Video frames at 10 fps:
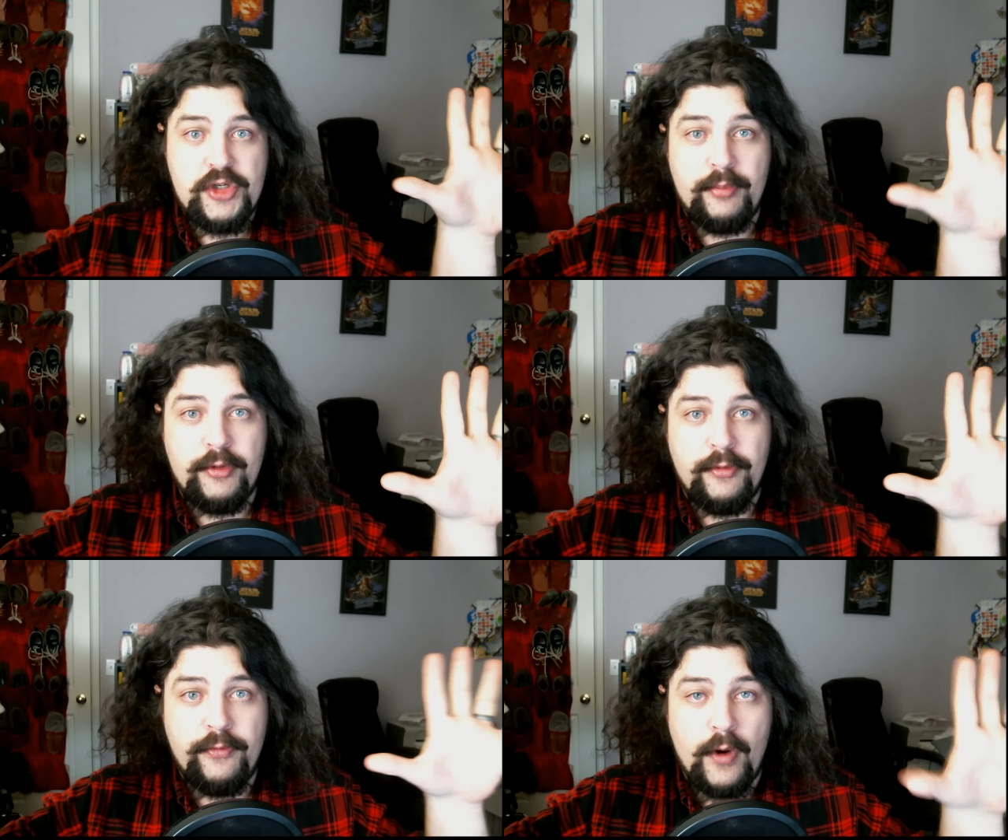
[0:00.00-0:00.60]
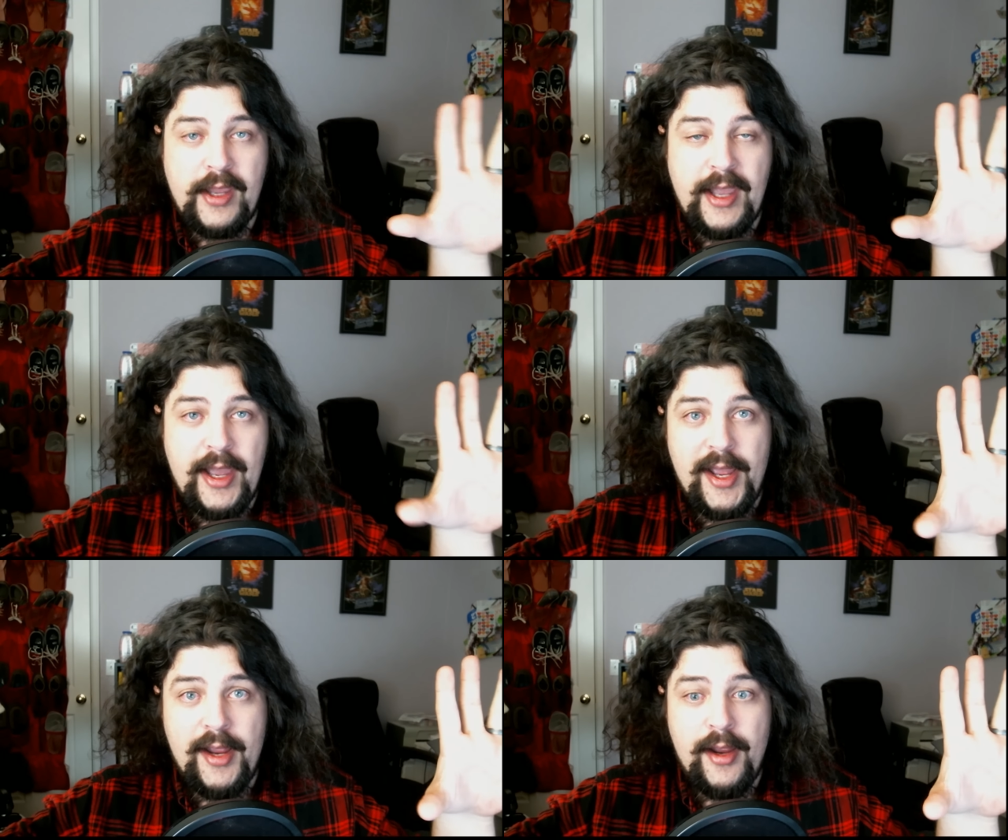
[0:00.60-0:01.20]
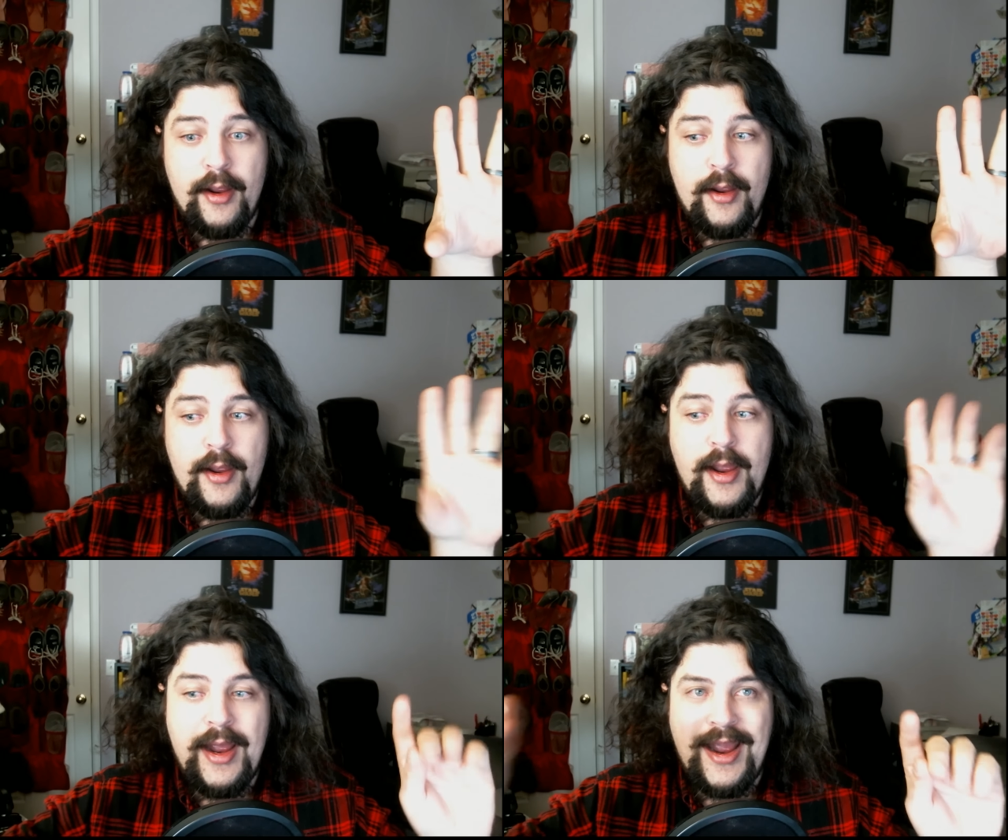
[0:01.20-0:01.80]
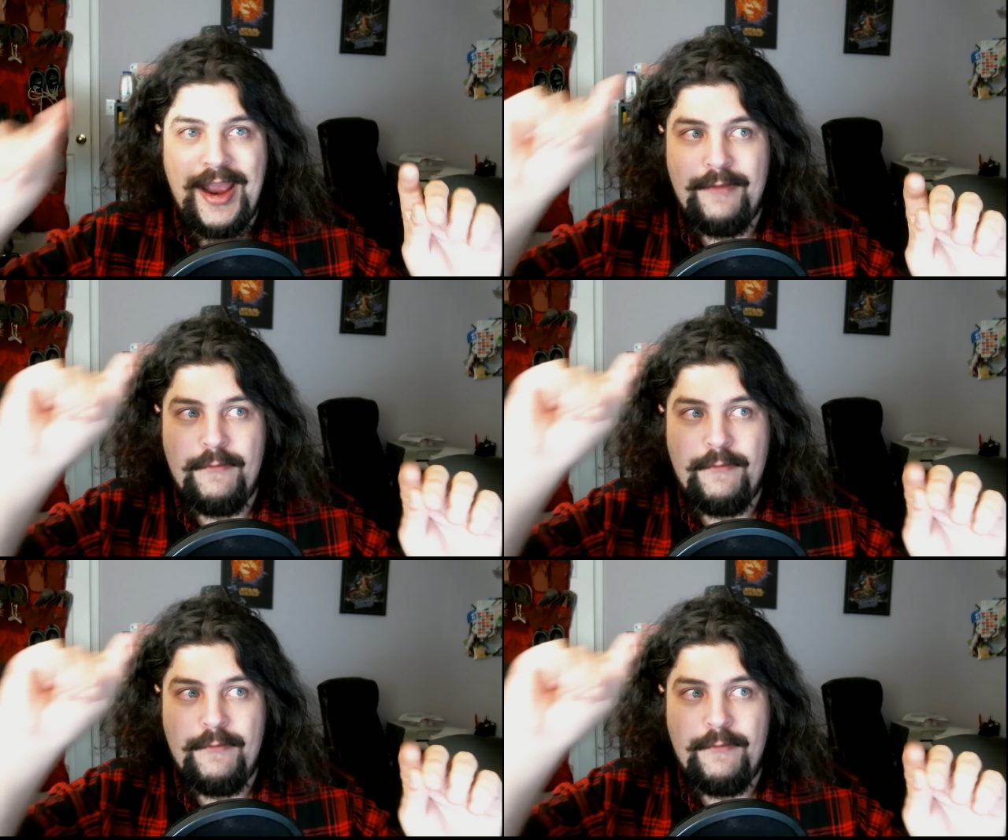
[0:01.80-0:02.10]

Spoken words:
up to 4K and